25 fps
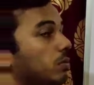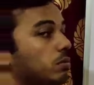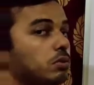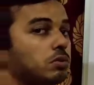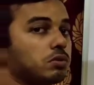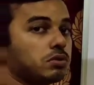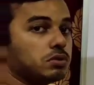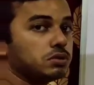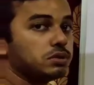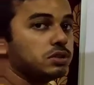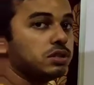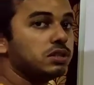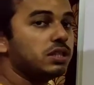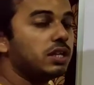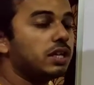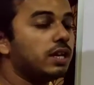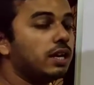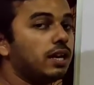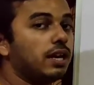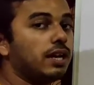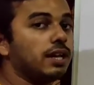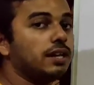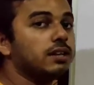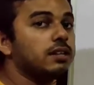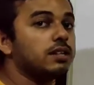to consider
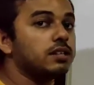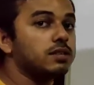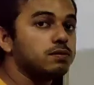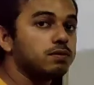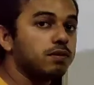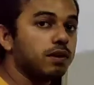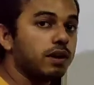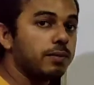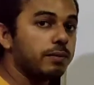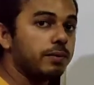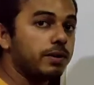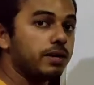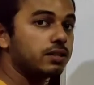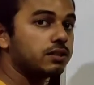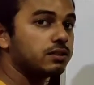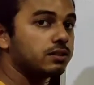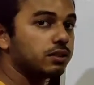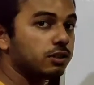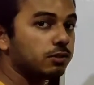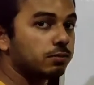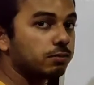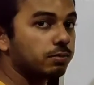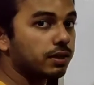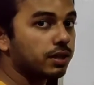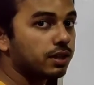length as 5x
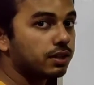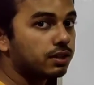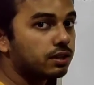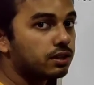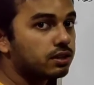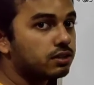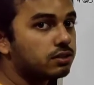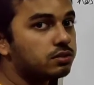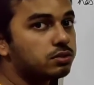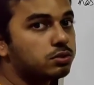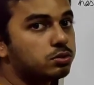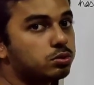and breadth as